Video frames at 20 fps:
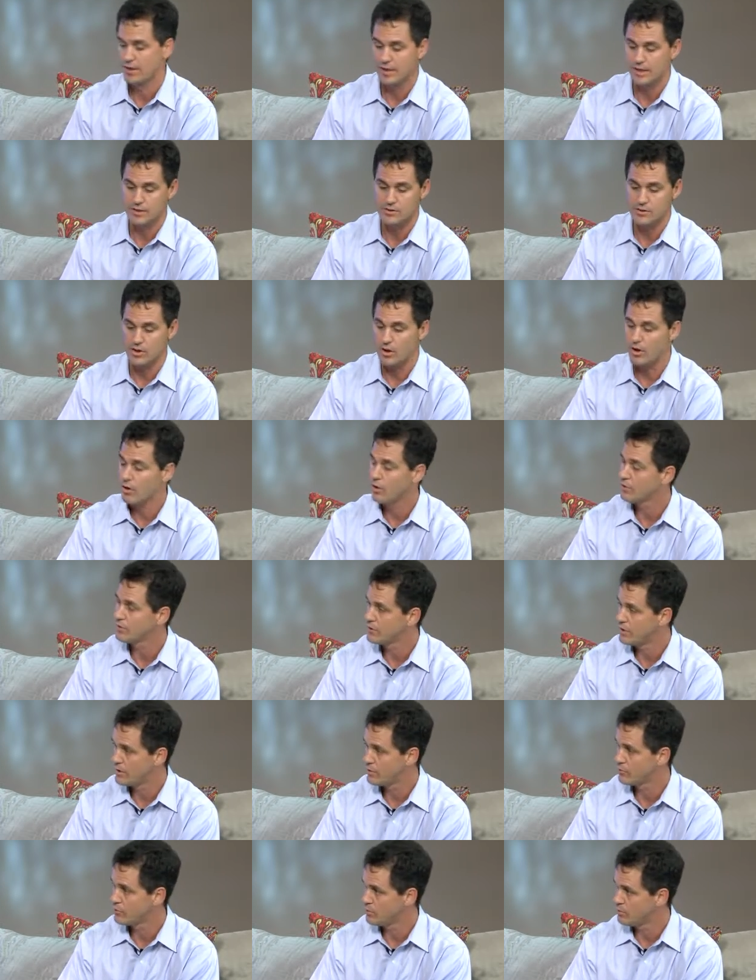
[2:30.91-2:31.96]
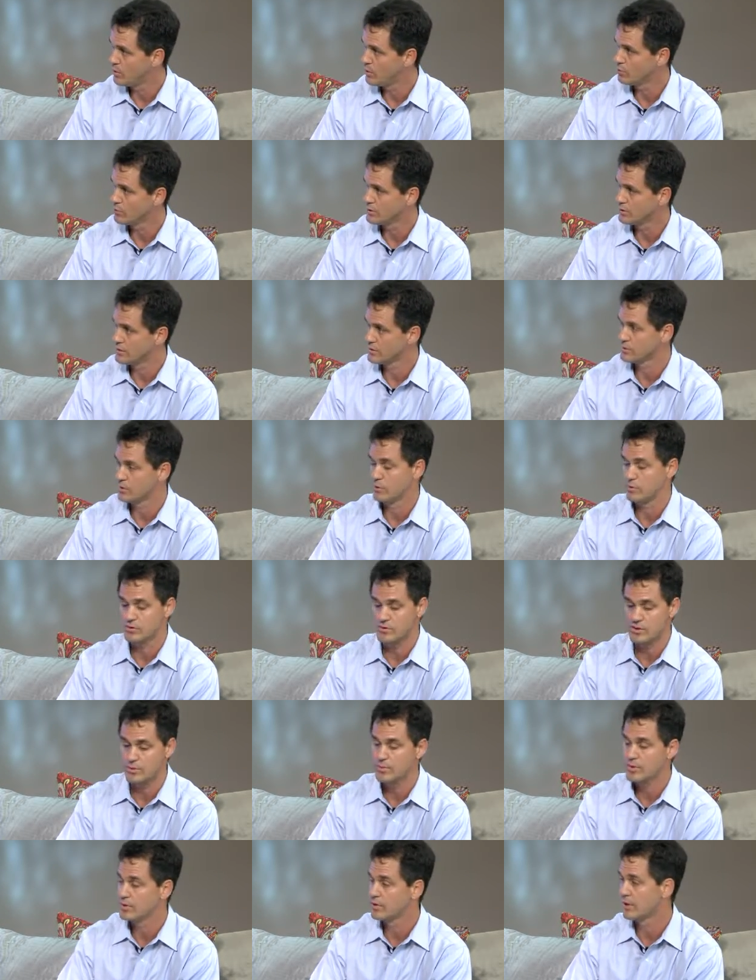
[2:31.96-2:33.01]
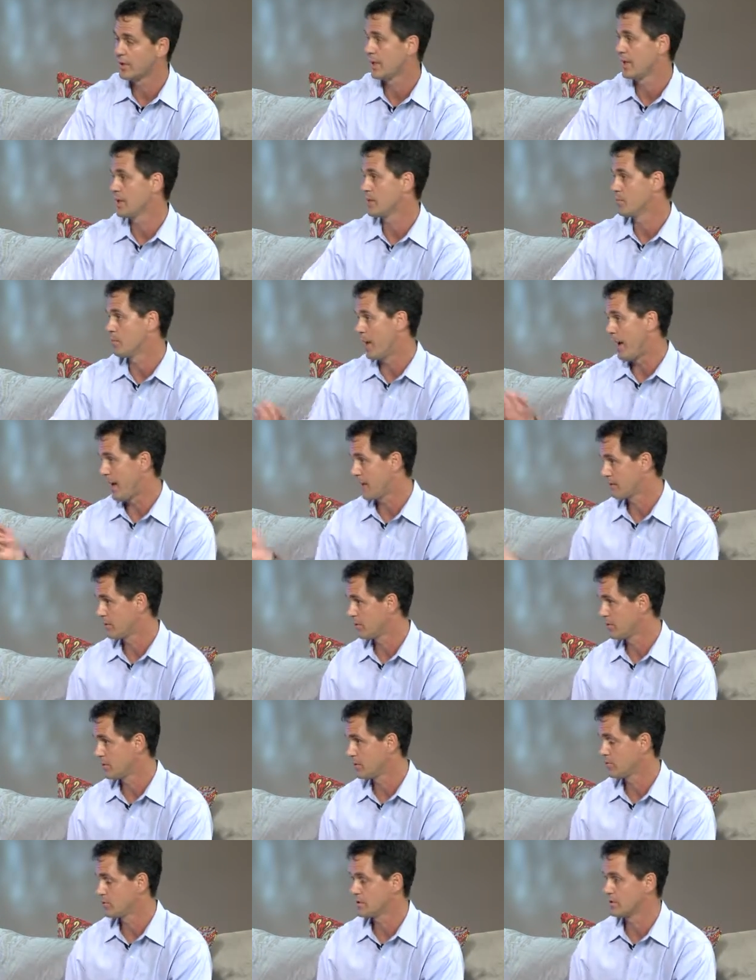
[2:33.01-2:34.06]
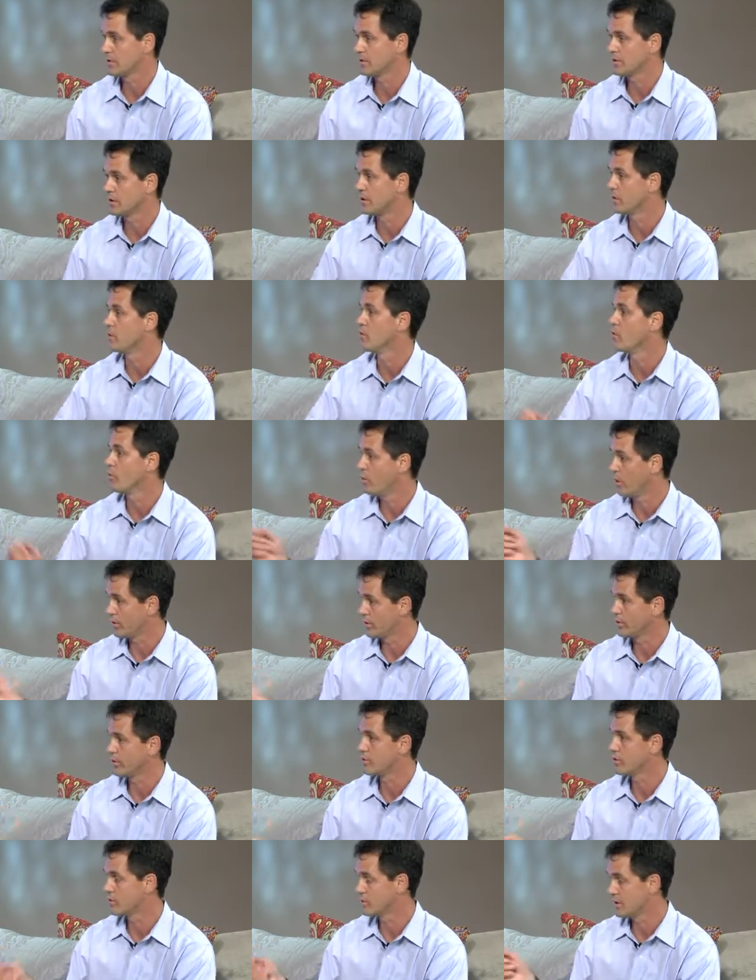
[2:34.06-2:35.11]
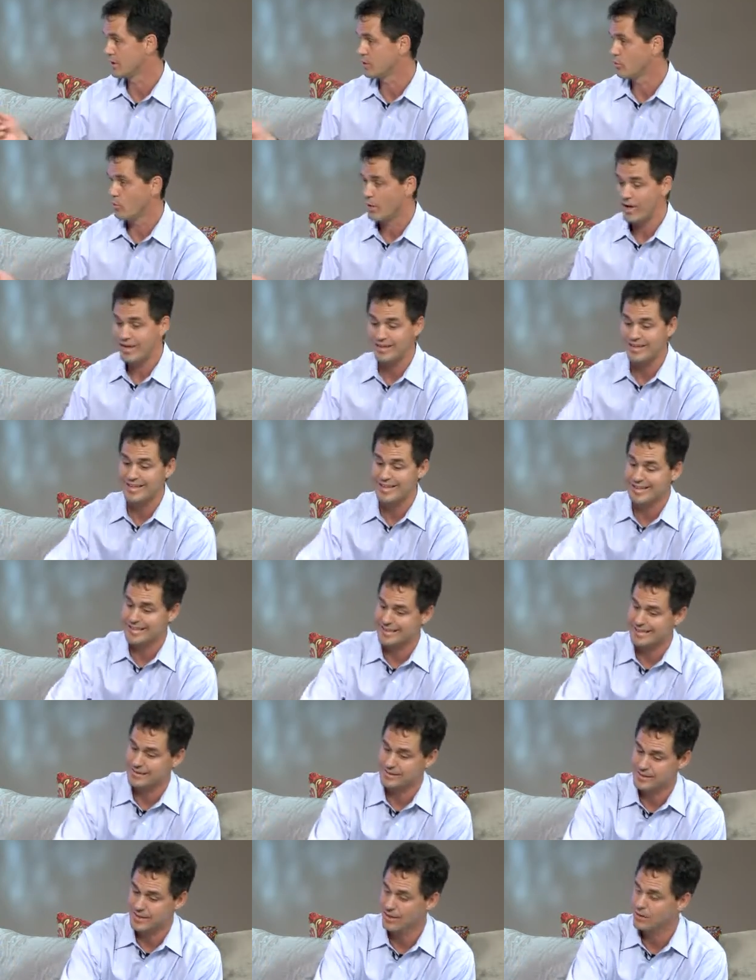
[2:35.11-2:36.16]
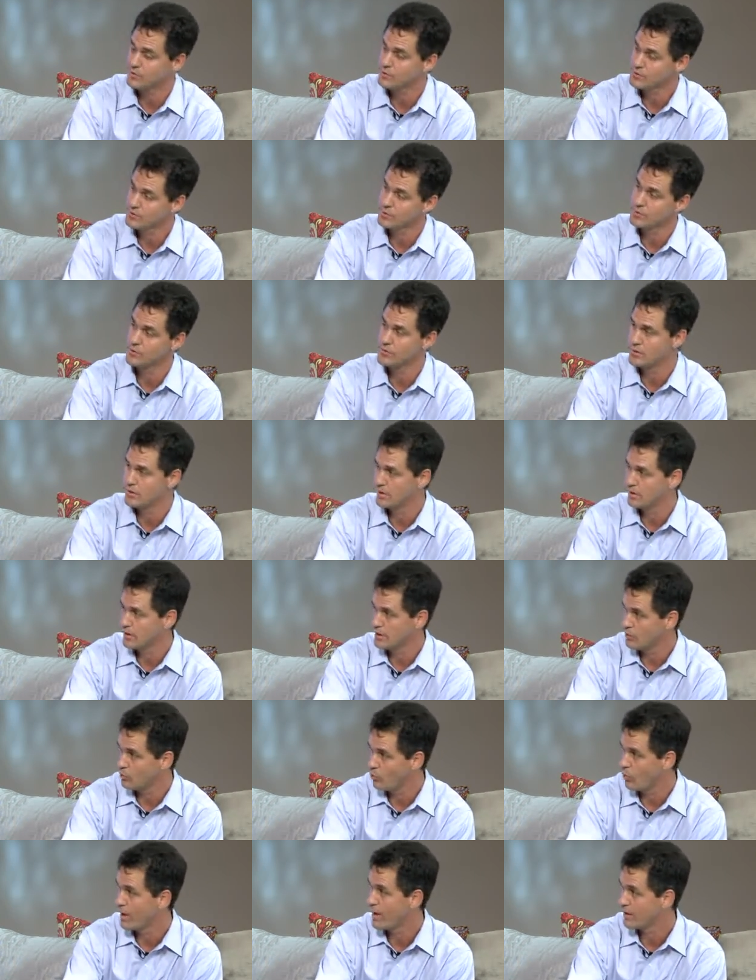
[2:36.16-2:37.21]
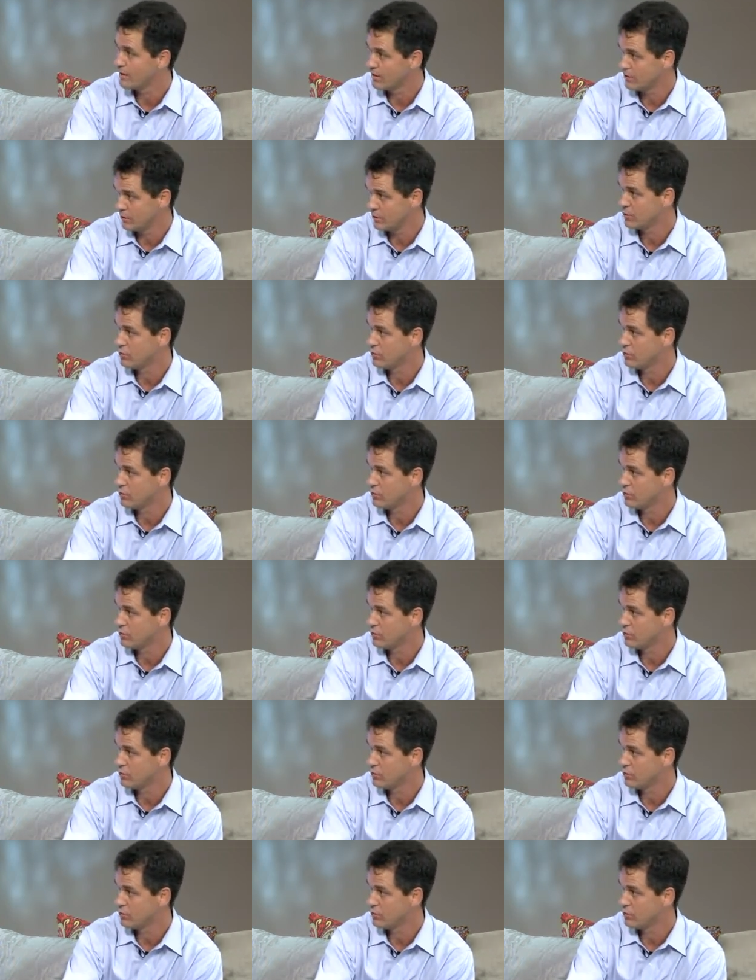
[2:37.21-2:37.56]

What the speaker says: It's all done remotely, so it's communicating back to the utility what you're using and when. It tells the utility when